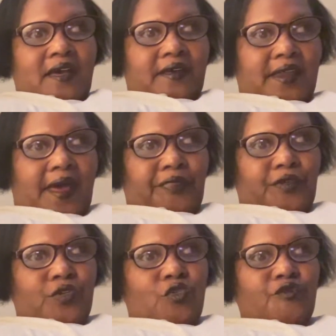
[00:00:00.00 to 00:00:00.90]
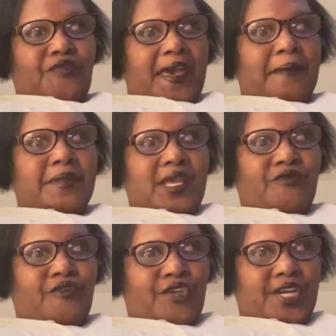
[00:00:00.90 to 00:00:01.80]
Good afternoon, family and
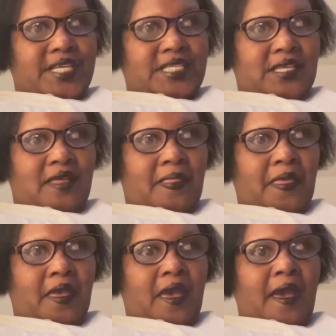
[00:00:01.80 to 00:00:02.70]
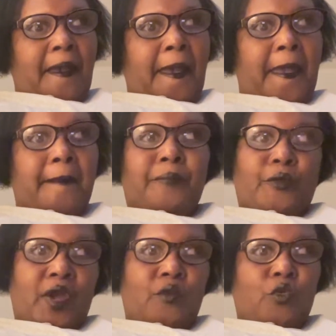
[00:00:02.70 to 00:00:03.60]
friends, and
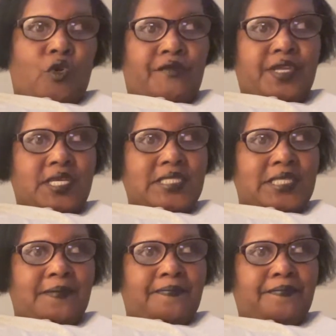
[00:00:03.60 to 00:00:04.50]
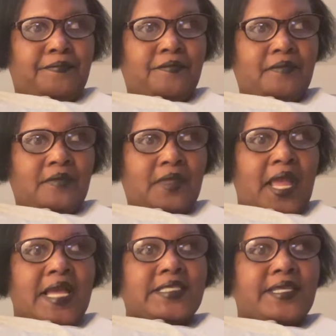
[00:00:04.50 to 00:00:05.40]
prayer warriors,
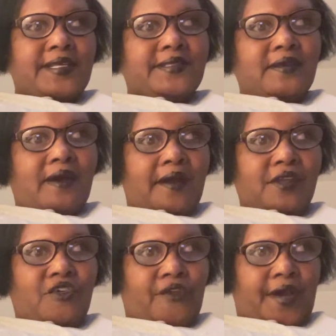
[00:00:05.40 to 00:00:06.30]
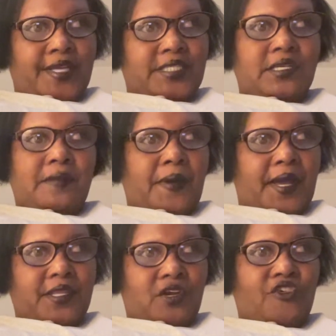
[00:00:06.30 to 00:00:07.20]
saints of God in Christ, to the
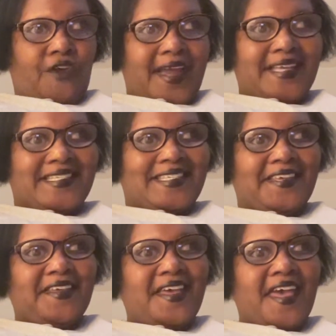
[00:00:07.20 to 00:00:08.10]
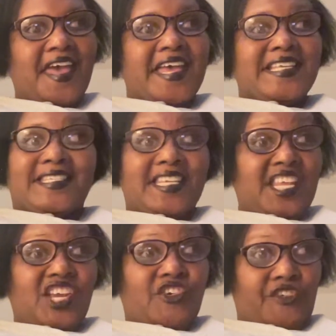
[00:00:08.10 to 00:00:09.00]
body of Christ.
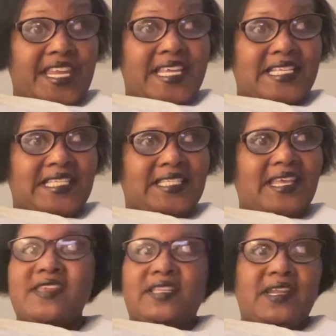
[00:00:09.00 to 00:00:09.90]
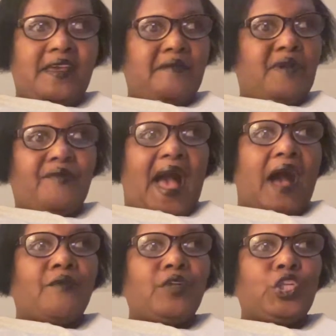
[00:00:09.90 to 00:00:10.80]
Sending greetings in the name of
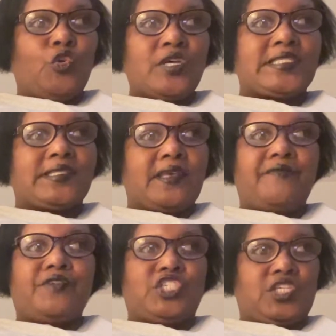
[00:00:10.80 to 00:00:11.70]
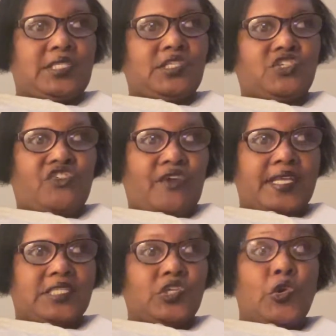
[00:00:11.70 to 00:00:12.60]
our Lord Savior Jesus
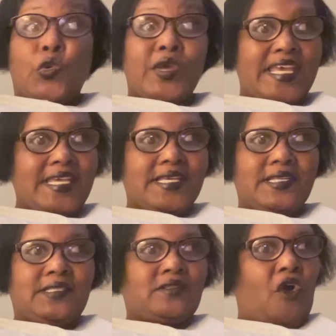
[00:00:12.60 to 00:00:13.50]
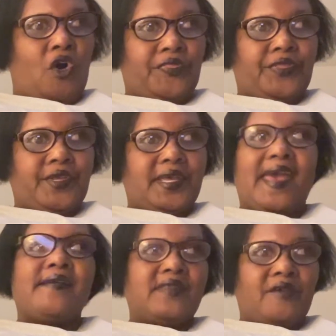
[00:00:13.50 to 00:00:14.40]
Christ, who is the author
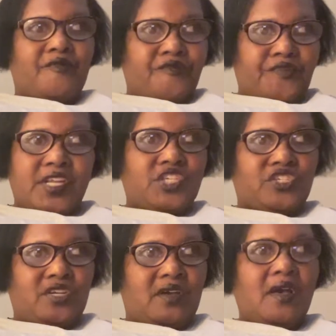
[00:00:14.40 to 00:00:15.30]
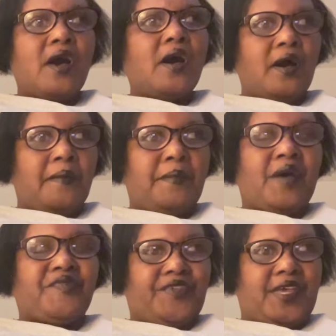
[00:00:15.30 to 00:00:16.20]
and the finisher of my
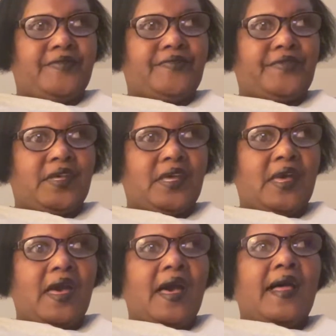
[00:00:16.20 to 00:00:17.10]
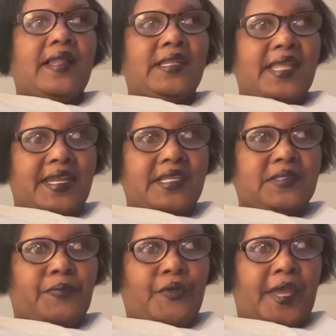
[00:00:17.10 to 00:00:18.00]
faith. Let us
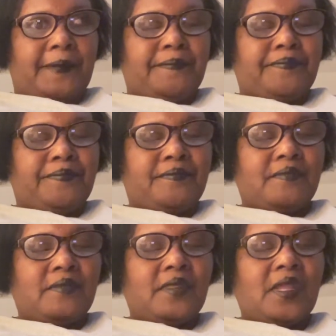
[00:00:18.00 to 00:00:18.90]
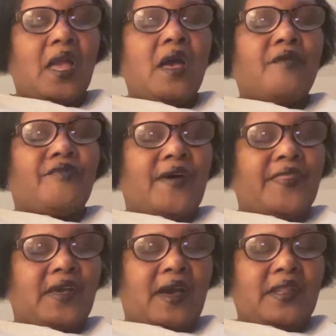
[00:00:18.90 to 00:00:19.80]
pray. Father
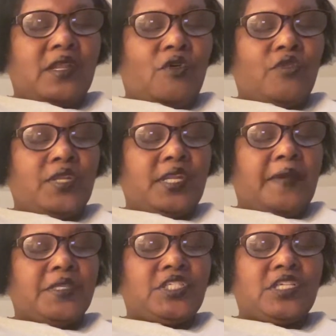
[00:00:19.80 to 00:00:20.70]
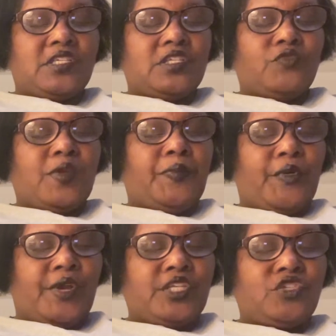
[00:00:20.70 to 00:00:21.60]
God, in the holy name of Jesus, we
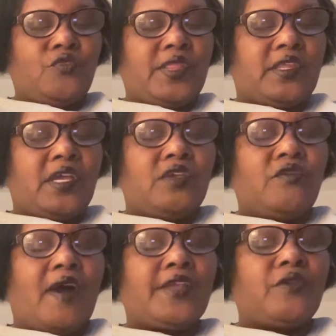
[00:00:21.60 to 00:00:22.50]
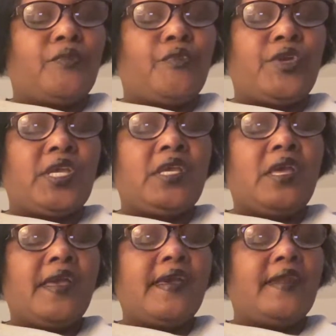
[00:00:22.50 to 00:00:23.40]
praise you. We thank you how you breathe
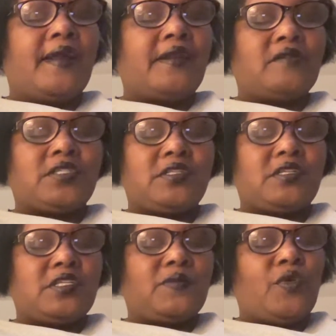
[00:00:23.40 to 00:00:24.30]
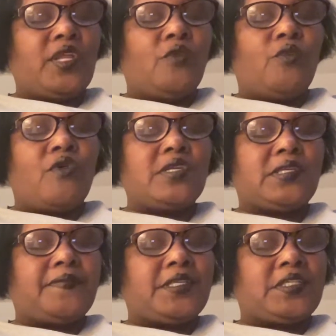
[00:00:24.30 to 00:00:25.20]
in our nostrils this morning and woke us
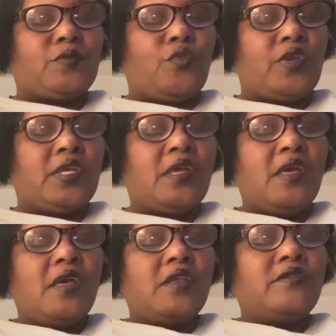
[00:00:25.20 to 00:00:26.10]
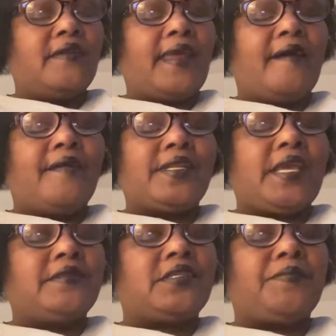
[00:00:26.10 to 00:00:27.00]
up this morning. You allow our
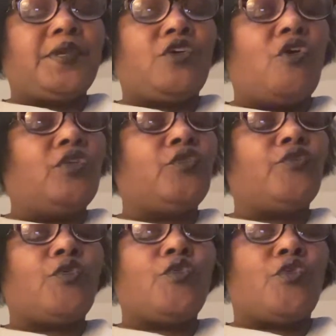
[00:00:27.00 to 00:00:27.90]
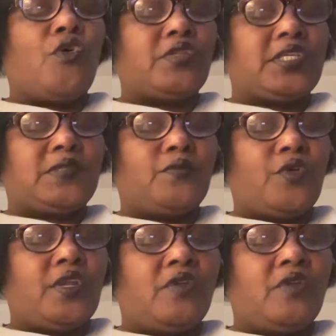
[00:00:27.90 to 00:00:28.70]
name to be called on roll call this morning.